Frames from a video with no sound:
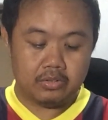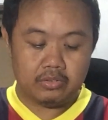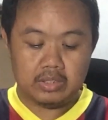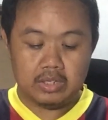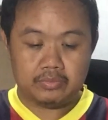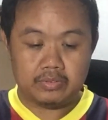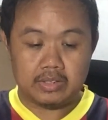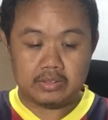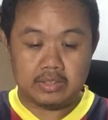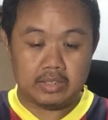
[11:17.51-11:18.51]
Okay, I
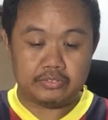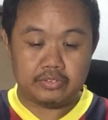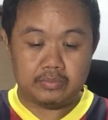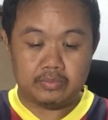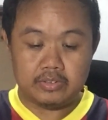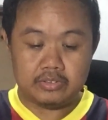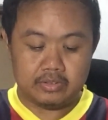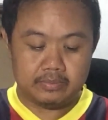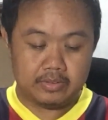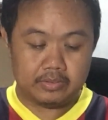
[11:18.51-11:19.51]
forgot the Android version
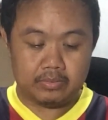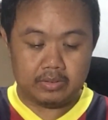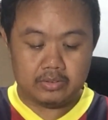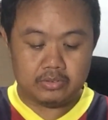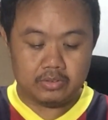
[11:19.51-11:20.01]
of this one.